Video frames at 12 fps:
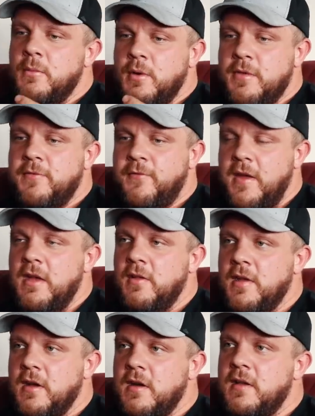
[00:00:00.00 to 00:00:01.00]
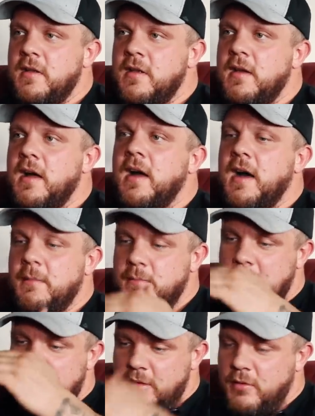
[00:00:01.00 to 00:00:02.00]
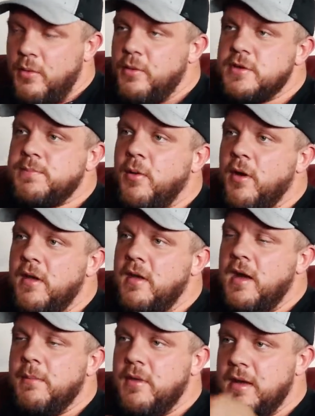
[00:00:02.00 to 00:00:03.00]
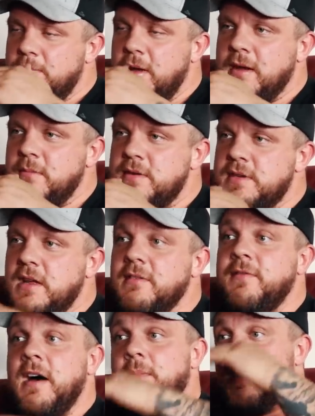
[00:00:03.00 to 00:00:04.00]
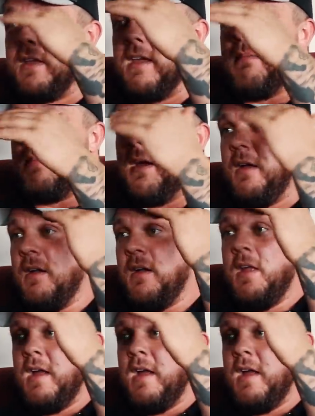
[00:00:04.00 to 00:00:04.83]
with failure, I'm at the lowest point. I'm going to pick myself up and get better.